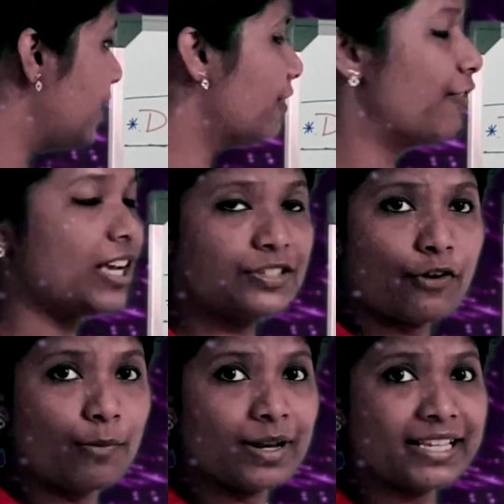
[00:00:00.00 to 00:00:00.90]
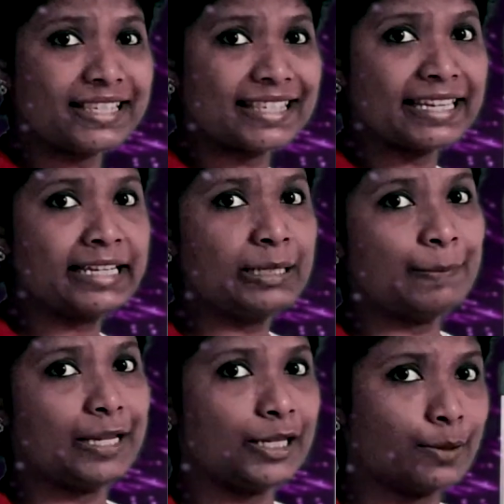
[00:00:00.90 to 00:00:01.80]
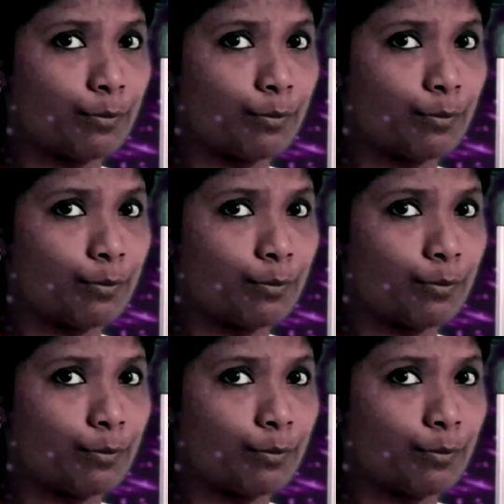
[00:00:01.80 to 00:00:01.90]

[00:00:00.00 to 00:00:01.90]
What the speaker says: The first formula is single period